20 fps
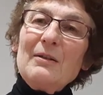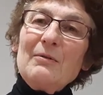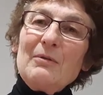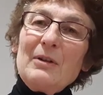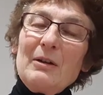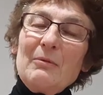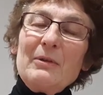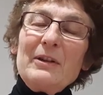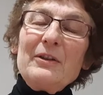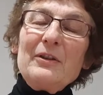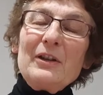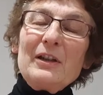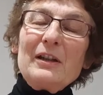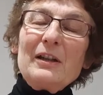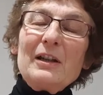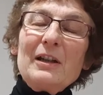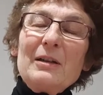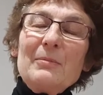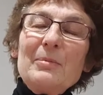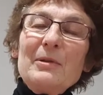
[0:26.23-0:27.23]
Well, we're
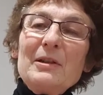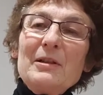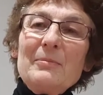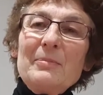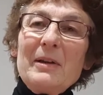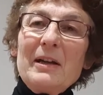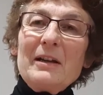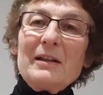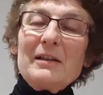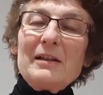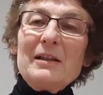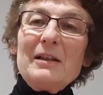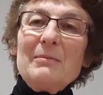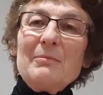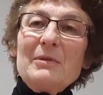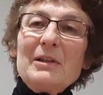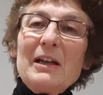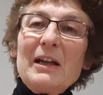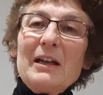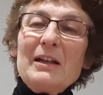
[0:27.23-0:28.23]
thinking a bit about
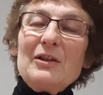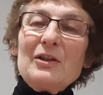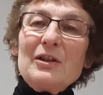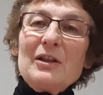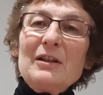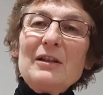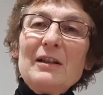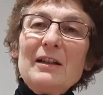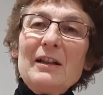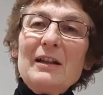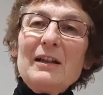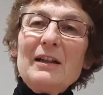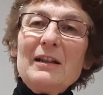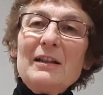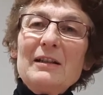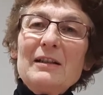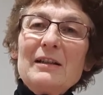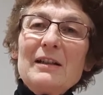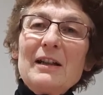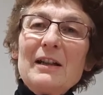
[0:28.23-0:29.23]
temptation,
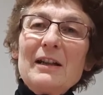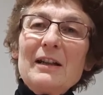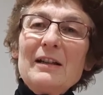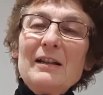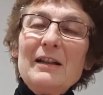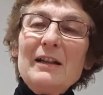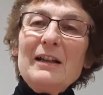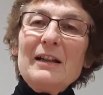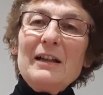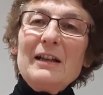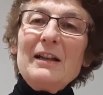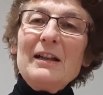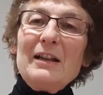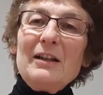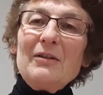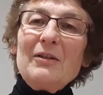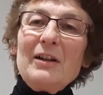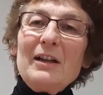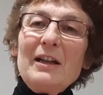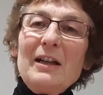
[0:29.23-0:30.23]
and
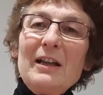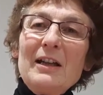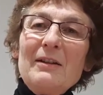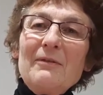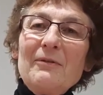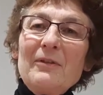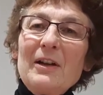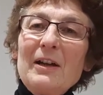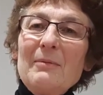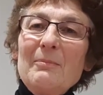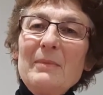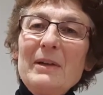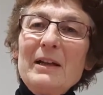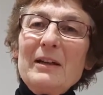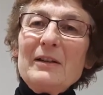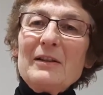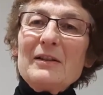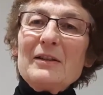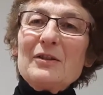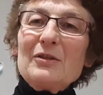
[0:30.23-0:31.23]
here I have a
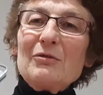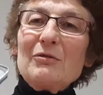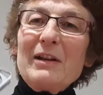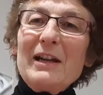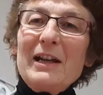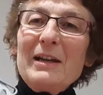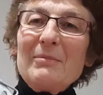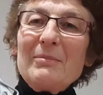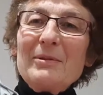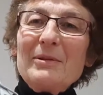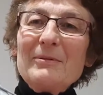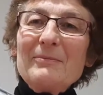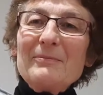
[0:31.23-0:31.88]
mouse trap.